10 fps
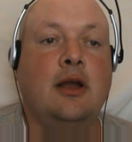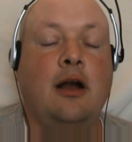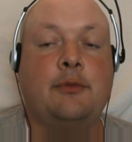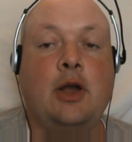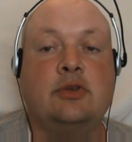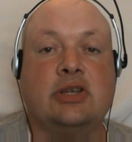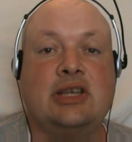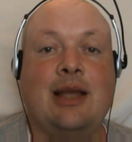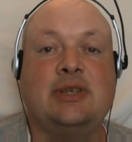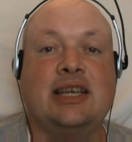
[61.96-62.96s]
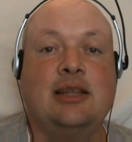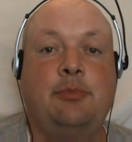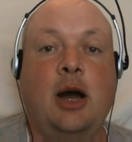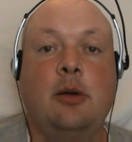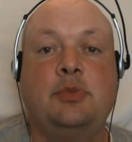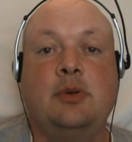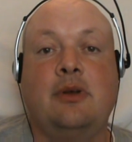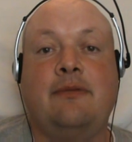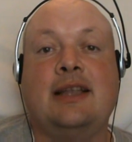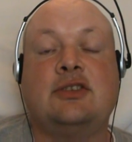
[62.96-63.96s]
I go to skeptic in a pub
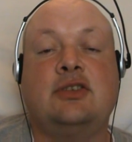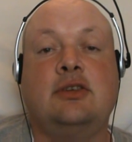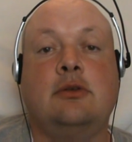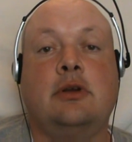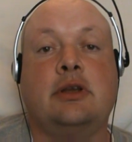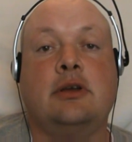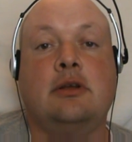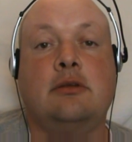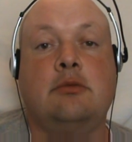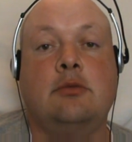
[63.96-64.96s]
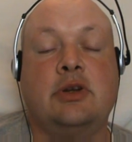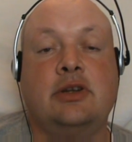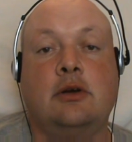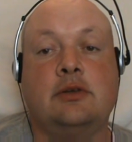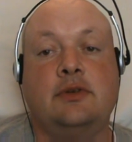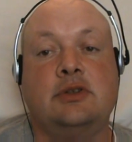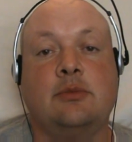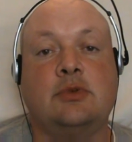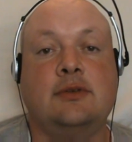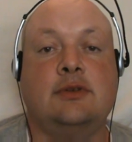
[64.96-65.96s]
events too, like the one in Oxford,
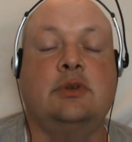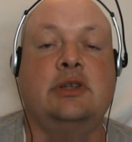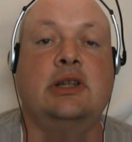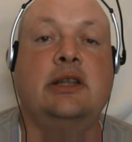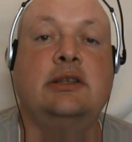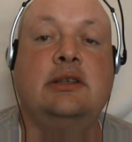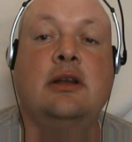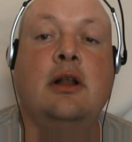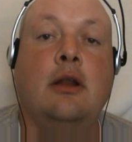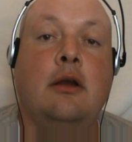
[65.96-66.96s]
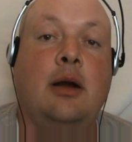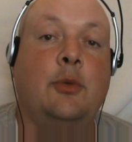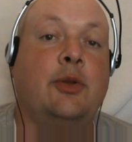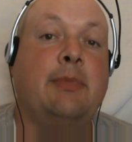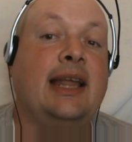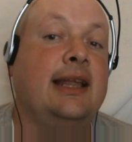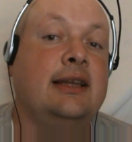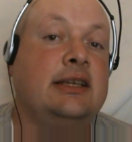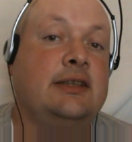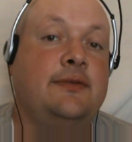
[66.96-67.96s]
sometimes the one in London. I'm on the mailing
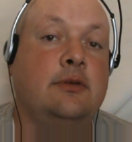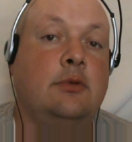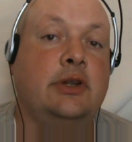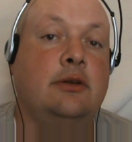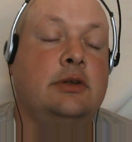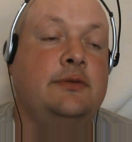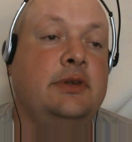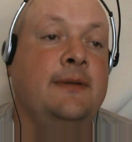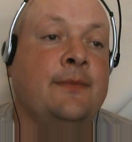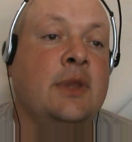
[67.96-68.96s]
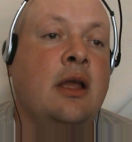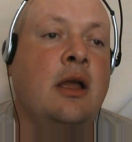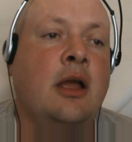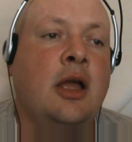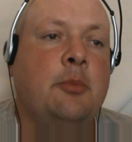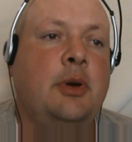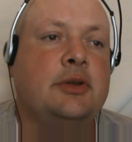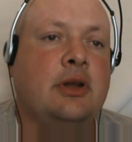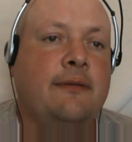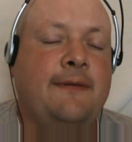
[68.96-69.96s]
list for the one in Oxford.
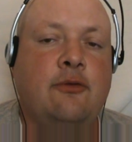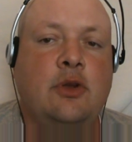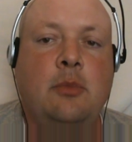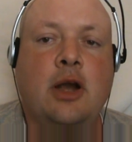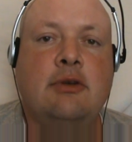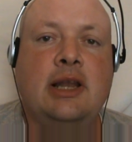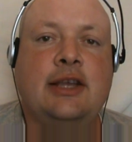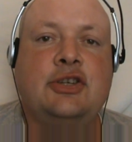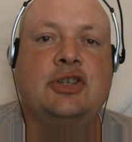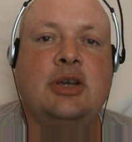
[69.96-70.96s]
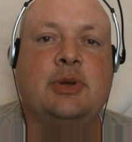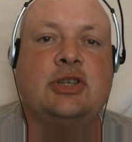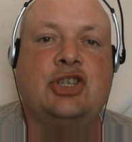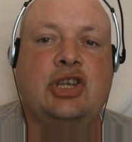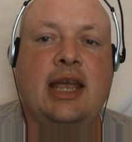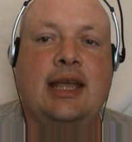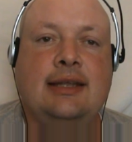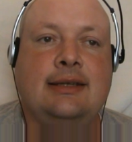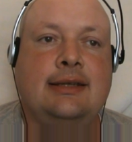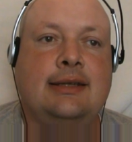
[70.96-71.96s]
But I found that my relationship has
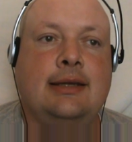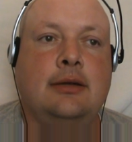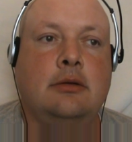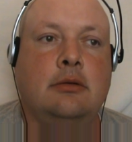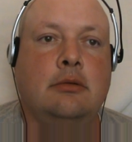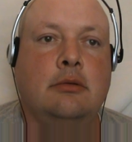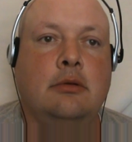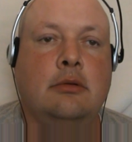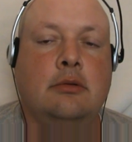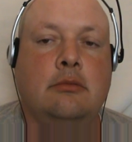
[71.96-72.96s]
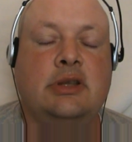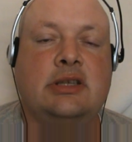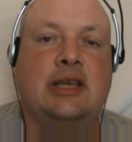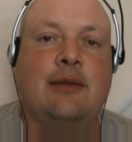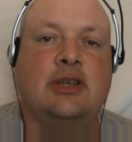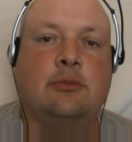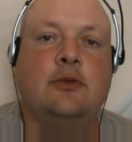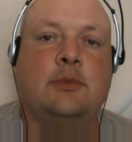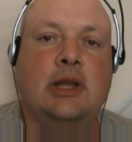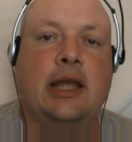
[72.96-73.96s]
changed with the skeptic
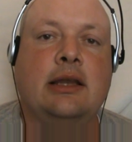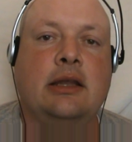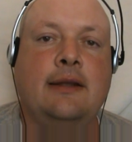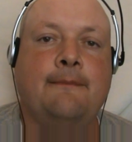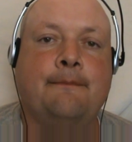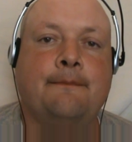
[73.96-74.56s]
movement lately.